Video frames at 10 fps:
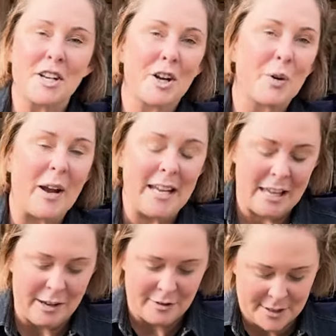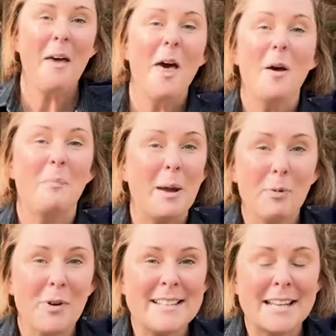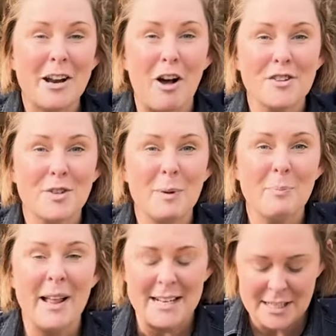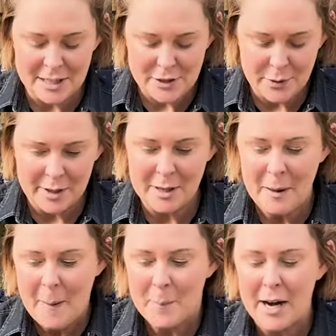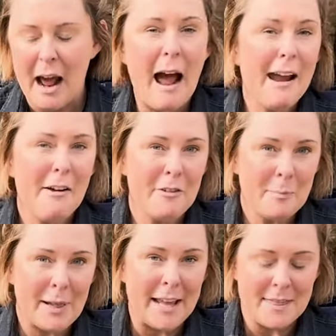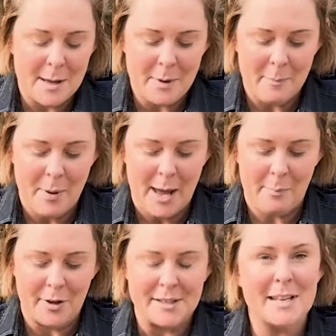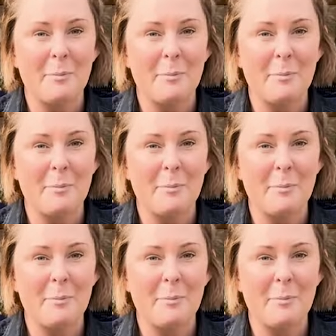and a great gift. Paperwhites can also be planted in soil, but I often plant them in pebbles.